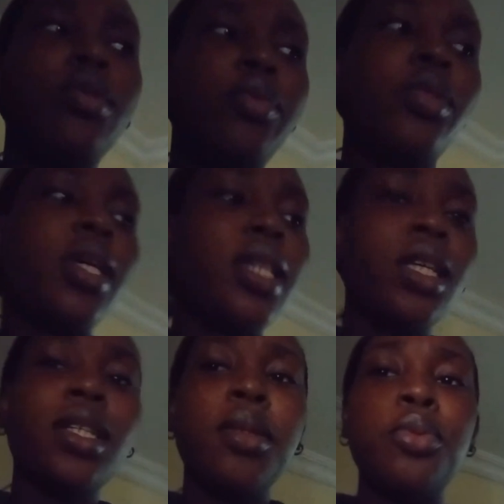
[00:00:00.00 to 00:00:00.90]
know the Busola, I
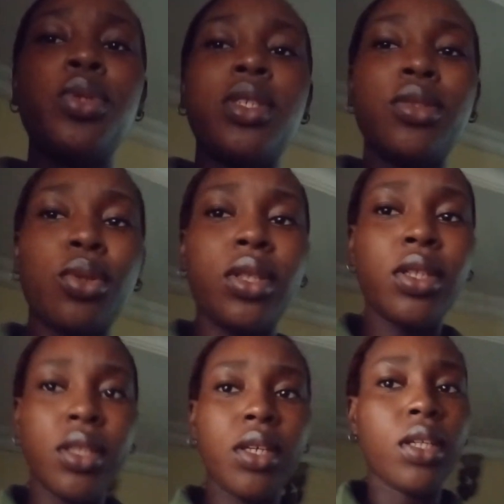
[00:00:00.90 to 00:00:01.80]
think Nibbles is not
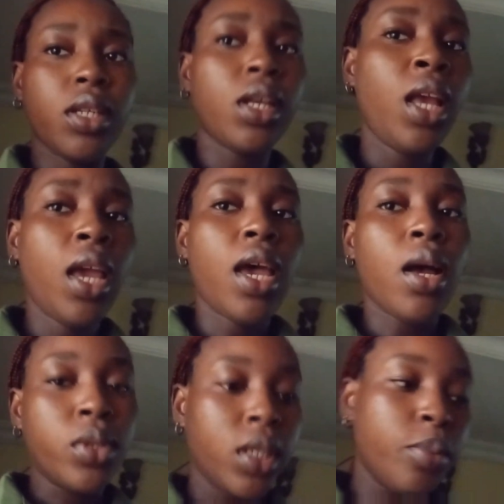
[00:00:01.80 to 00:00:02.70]
a thing
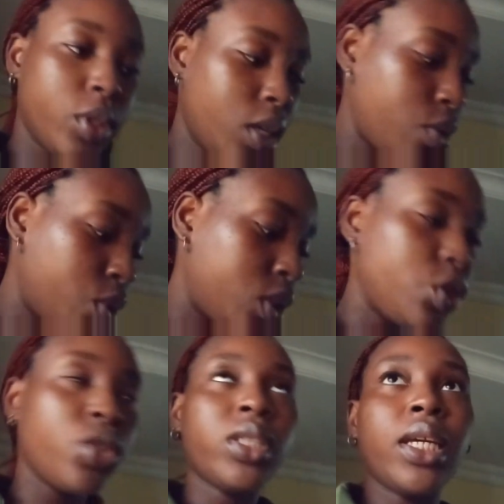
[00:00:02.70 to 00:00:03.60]
outside Port
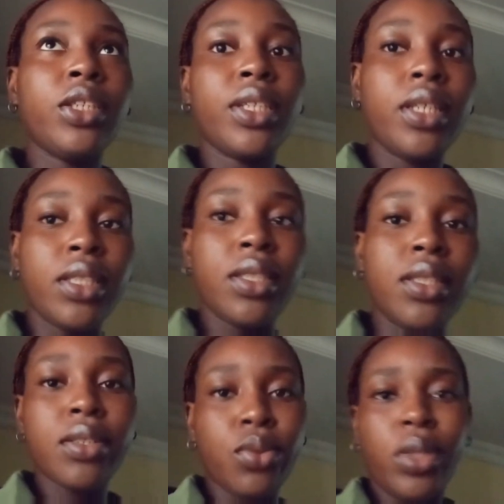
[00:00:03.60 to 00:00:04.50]
Harcourt. Just like
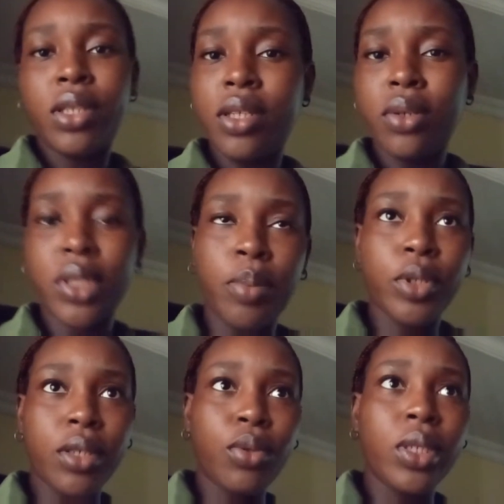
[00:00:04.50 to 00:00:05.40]
Genesis is not a thing outside
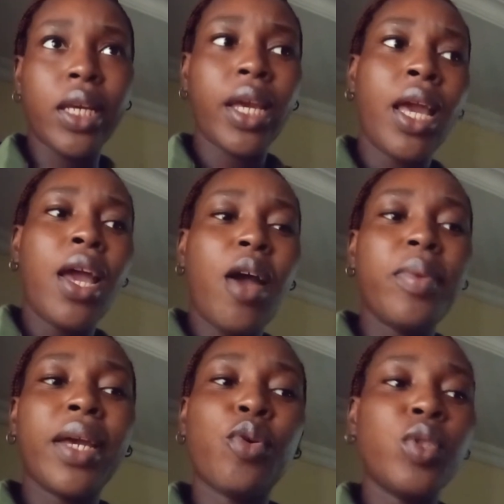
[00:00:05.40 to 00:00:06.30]
Port Harcourt. Like, I'll
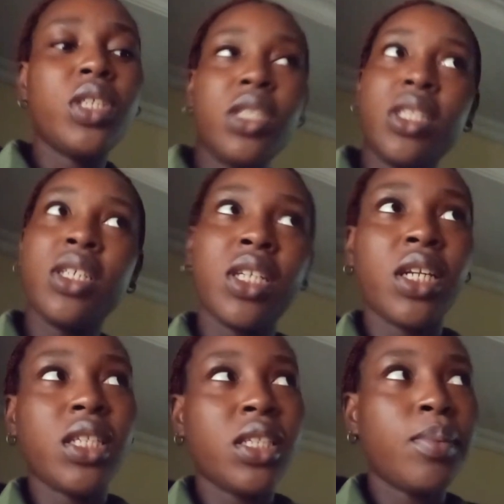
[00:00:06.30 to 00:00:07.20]
be like, oh, GGC,
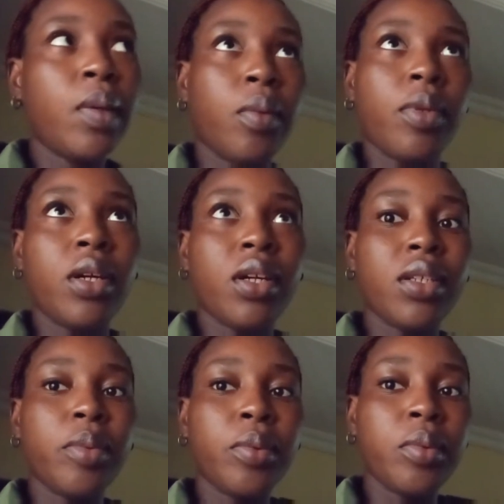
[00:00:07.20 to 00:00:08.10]
Genesis, blah, blah, blah.
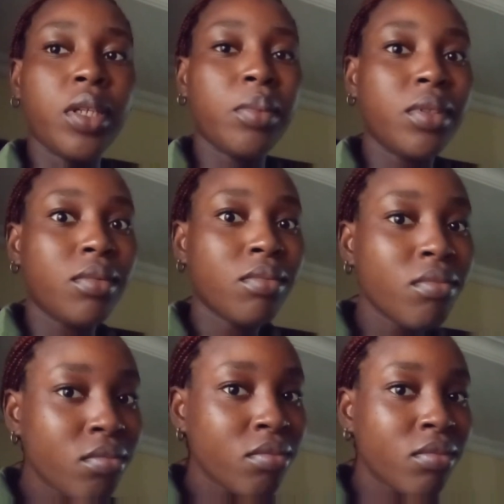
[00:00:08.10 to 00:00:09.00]
And the people will be like,
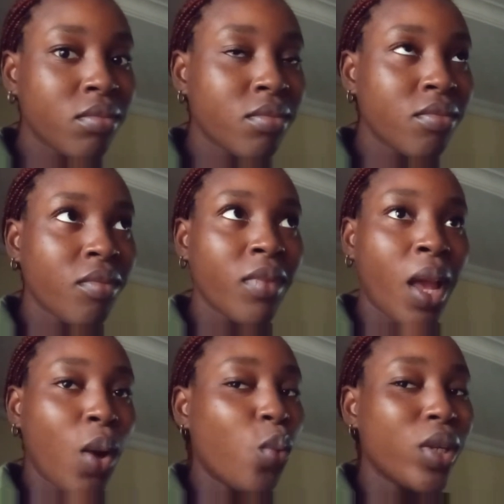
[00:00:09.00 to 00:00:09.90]

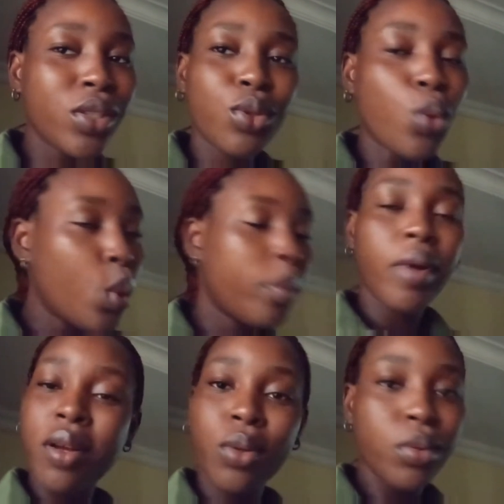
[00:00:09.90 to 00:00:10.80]
what is you talking
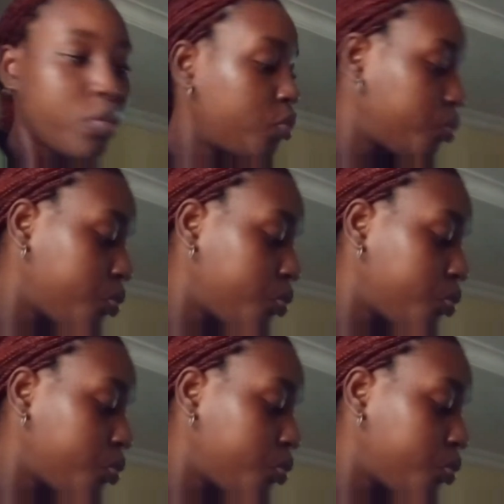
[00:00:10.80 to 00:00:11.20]
about?